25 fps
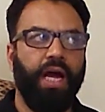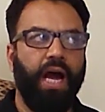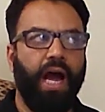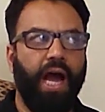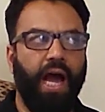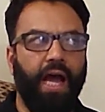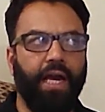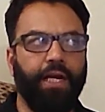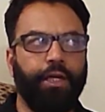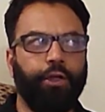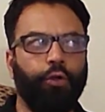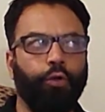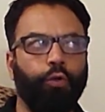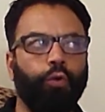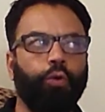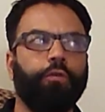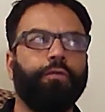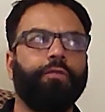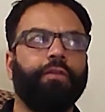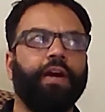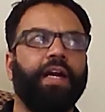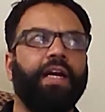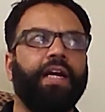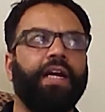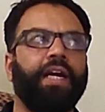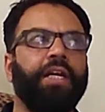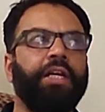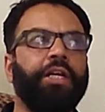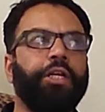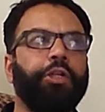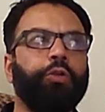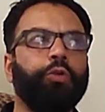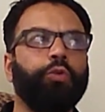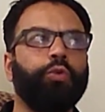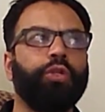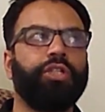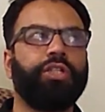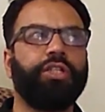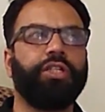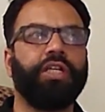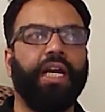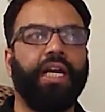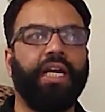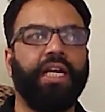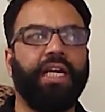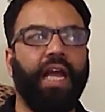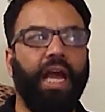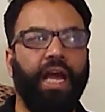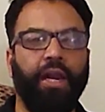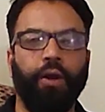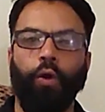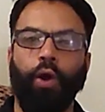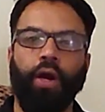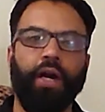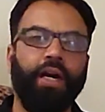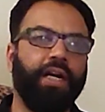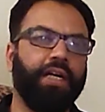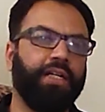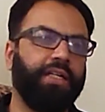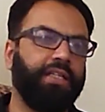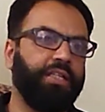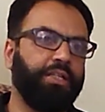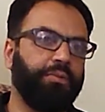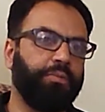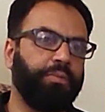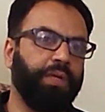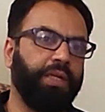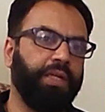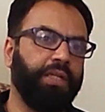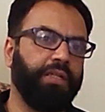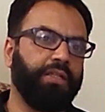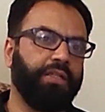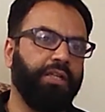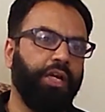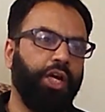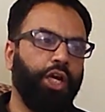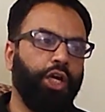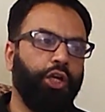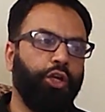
I don't find any tourist getting annoyed at this place.